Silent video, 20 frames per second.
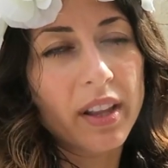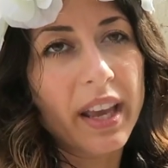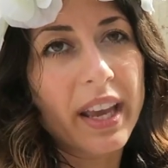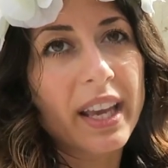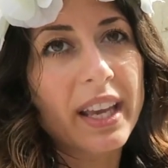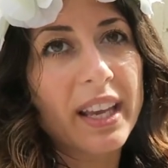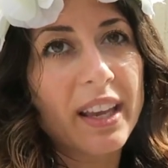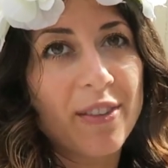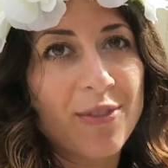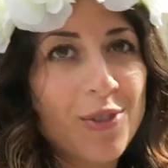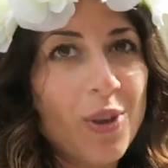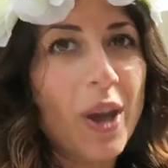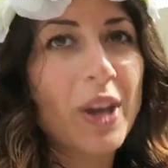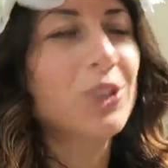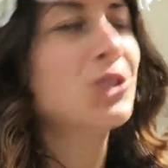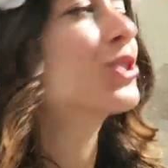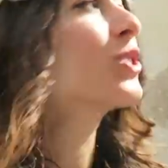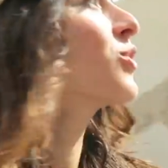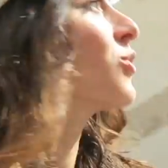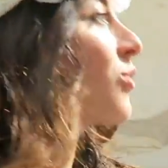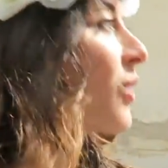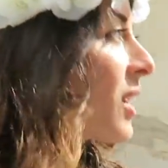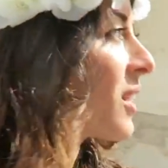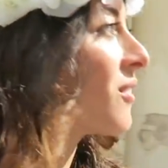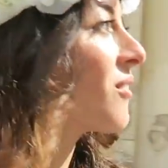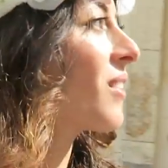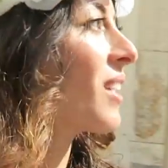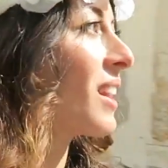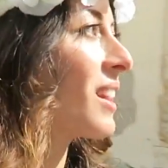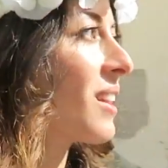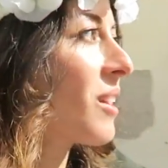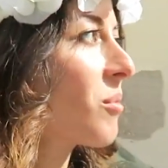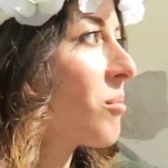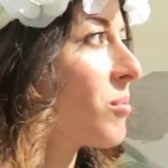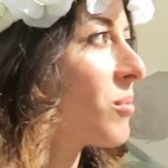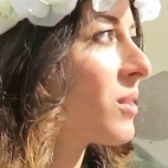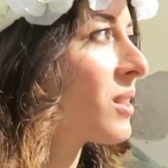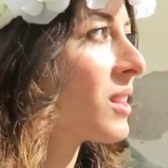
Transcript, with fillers: Like if you actually renovate them,